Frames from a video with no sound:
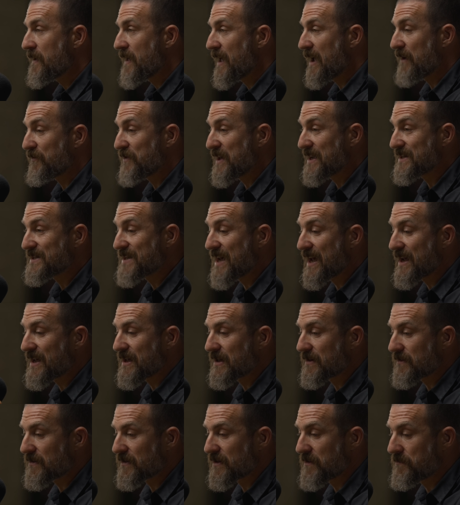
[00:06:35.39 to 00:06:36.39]
If they take
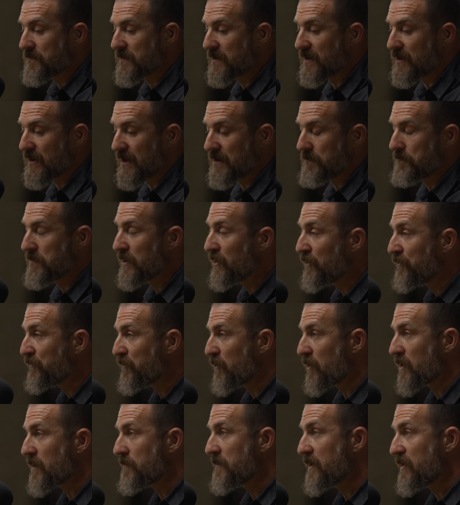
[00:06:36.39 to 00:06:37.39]
it, them in pill
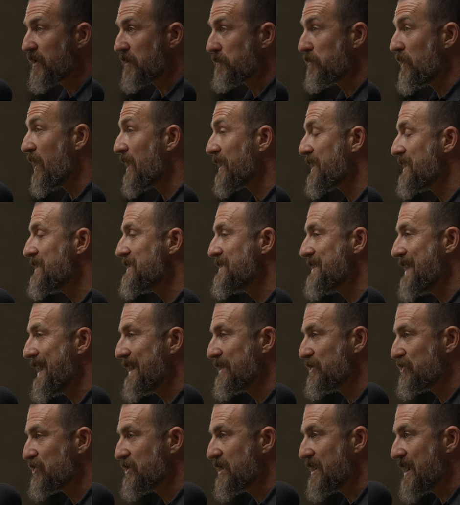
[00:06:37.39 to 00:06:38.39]
form, they're blocking D
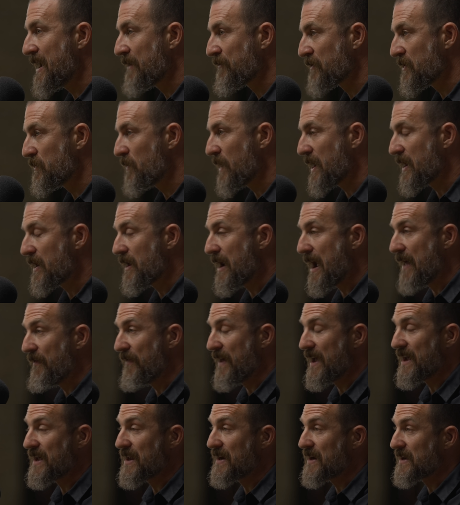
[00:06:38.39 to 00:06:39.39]
H T everywhere, and
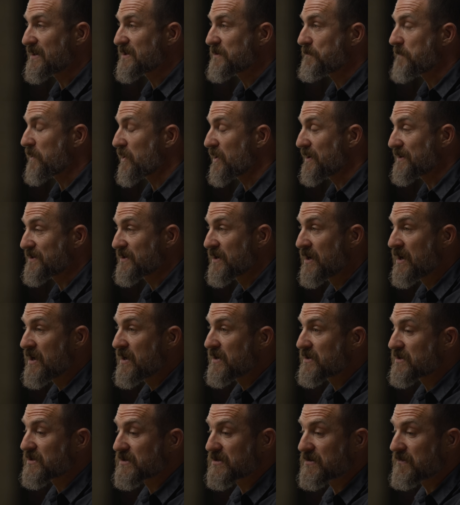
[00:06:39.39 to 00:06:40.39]
they can experience
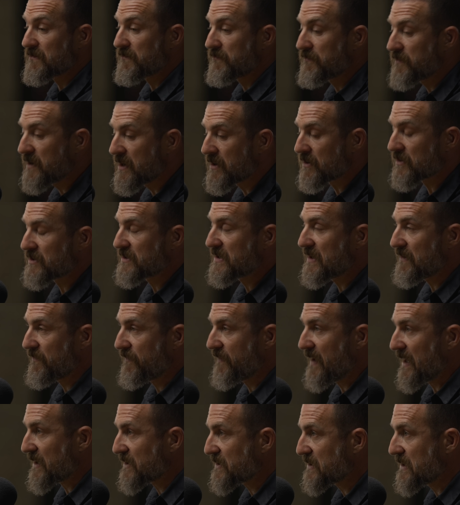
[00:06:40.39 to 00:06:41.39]
severe
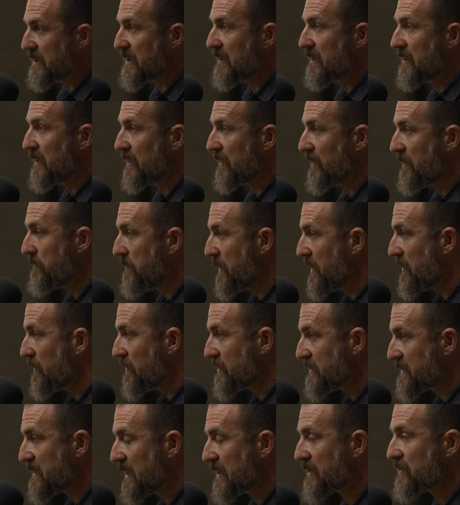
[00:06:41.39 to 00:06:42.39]
defects in libido
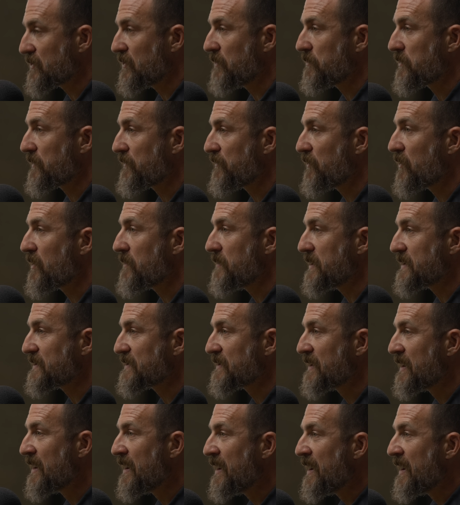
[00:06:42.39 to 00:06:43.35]
and sexual performance.